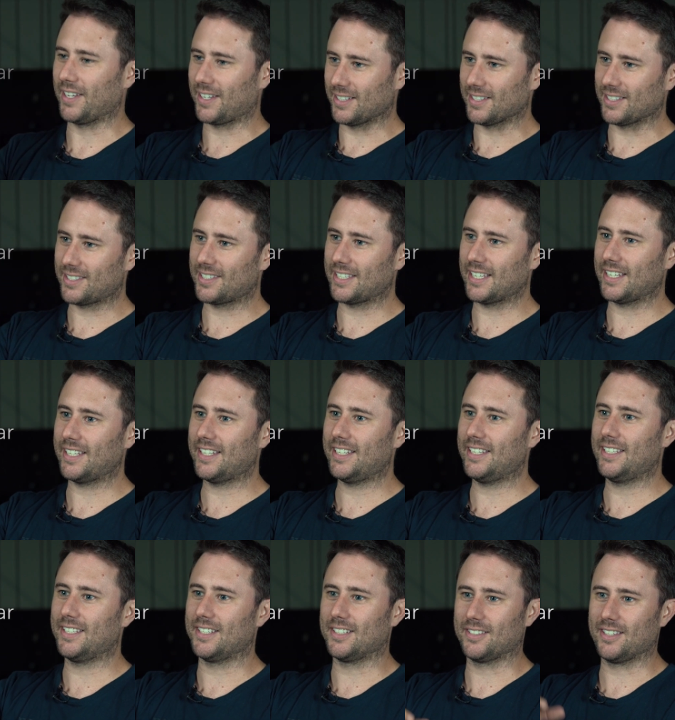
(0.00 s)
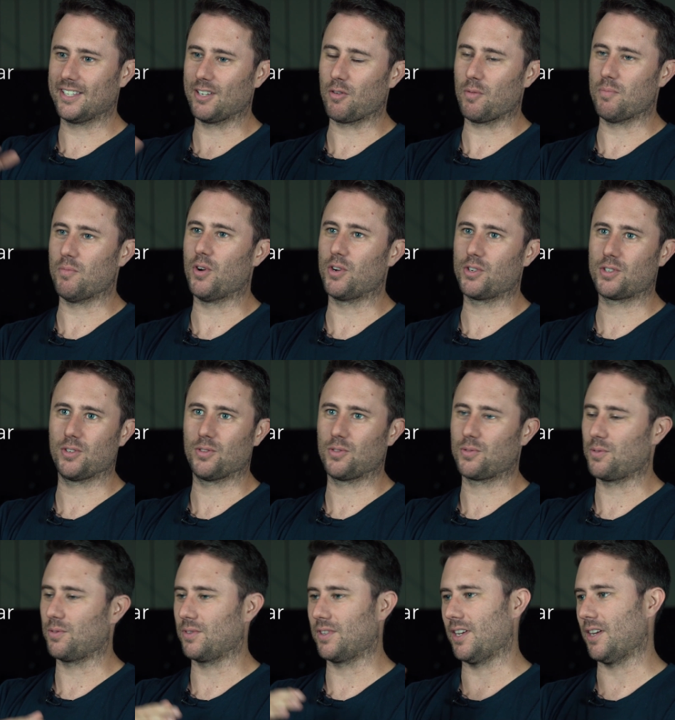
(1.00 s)
they can see their emotion
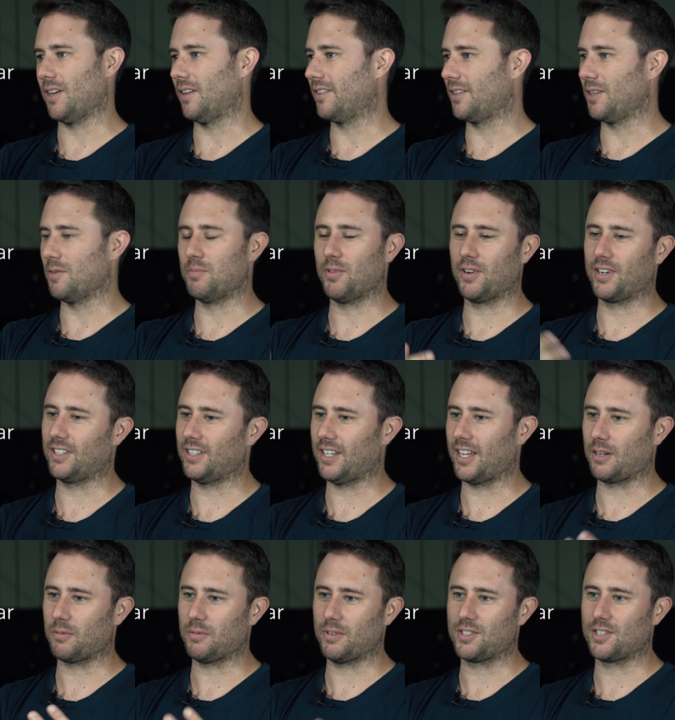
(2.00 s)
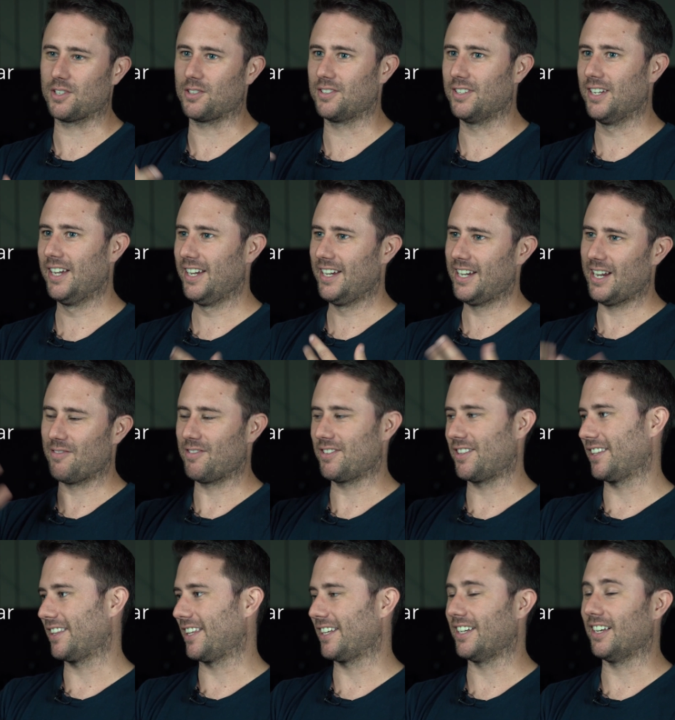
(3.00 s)
through their body language and
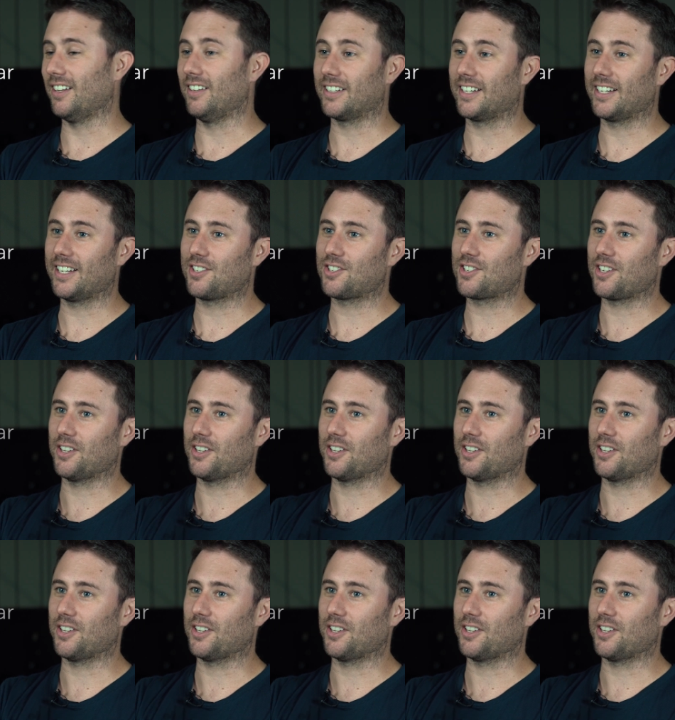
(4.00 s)
everything they're yelling at each